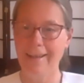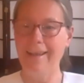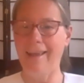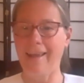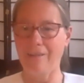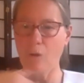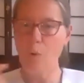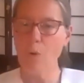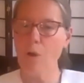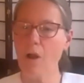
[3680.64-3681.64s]
and the
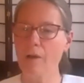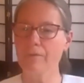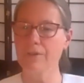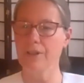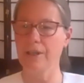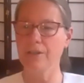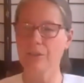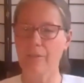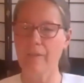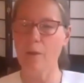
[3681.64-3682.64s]
whole
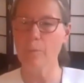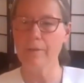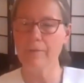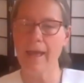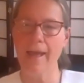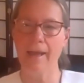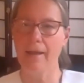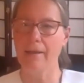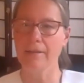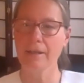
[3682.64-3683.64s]
conversation that we've
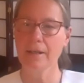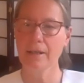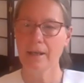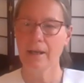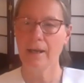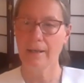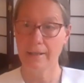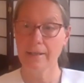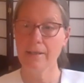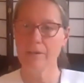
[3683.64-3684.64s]
had
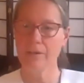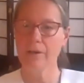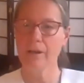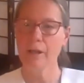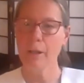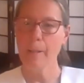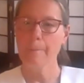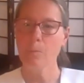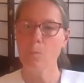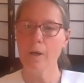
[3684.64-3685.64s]
here,
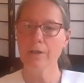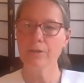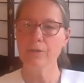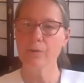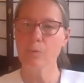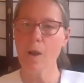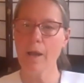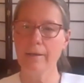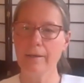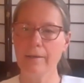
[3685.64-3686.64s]
what is your
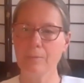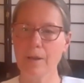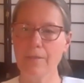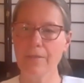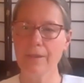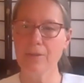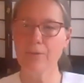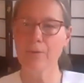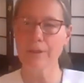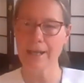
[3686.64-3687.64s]
one thing
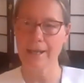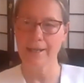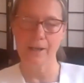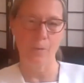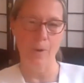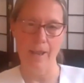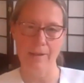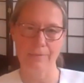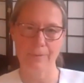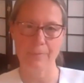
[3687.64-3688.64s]
you're taking away
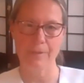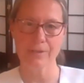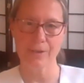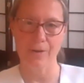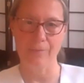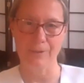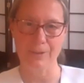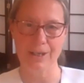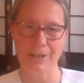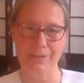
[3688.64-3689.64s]
from this
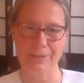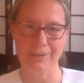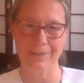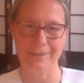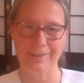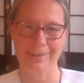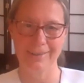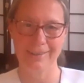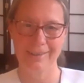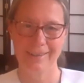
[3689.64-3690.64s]
conversation
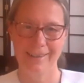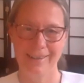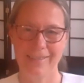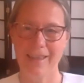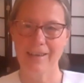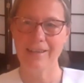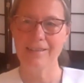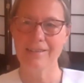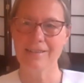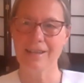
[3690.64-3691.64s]
that
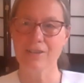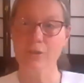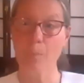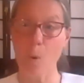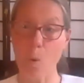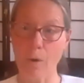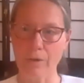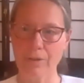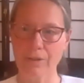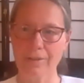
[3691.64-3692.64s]
is a support